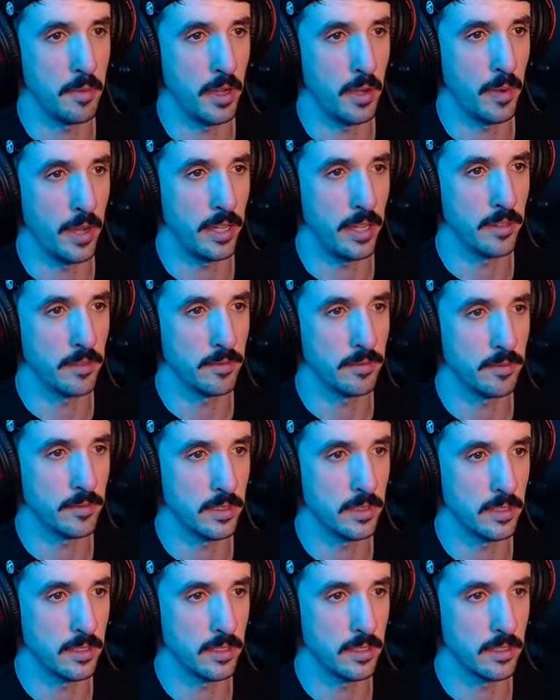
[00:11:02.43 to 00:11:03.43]
Oh, wait.
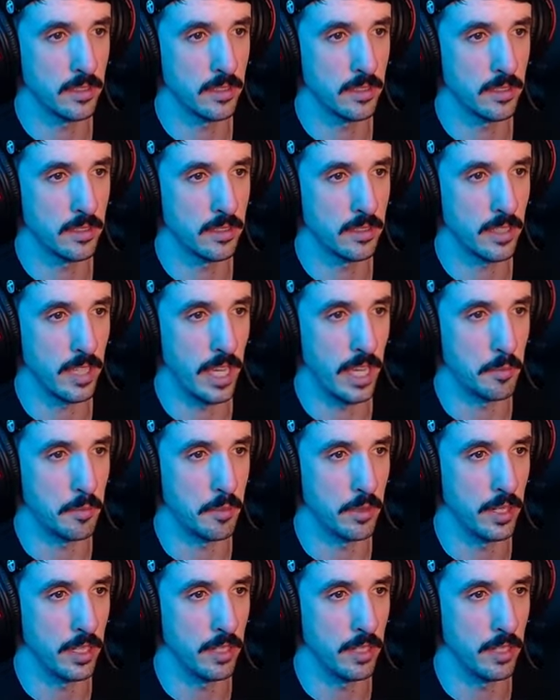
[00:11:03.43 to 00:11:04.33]
Handprint.